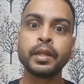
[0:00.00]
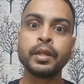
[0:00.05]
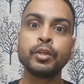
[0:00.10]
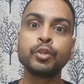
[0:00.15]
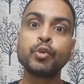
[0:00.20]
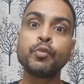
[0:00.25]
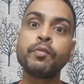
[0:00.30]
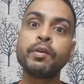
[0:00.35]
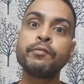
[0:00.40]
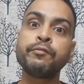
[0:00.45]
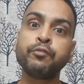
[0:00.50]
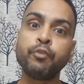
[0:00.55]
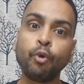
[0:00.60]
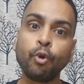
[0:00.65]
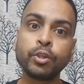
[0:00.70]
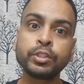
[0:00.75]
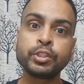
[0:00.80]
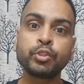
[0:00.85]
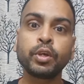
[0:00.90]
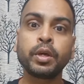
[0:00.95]
You will
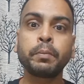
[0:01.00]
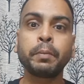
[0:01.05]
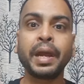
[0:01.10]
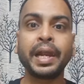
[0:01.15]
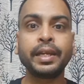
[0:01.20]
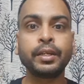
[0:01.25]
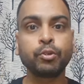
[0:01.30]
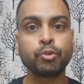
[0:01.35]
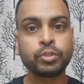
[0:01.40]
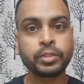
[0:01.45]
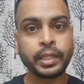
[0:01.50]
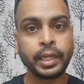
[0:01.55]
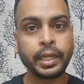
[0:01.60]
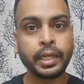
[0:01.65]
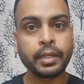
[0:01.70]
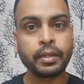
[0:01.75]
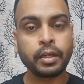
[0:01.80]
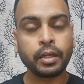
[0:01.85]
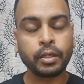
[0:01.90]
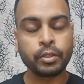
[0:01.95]
force your mind to
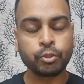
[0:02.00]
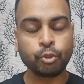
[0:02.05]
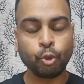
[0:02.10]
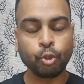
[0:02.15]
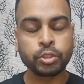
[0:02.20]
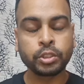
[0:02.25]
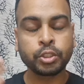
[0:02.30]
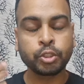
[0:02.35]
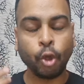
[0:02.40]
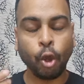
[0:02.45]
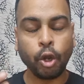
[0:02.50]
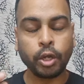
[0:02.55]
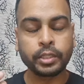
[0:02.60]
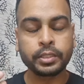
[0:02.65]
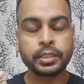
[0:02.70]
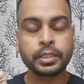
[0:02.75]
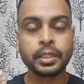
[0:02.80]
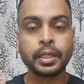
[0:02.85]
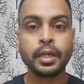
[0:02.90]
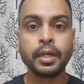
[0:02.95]
think those thoughts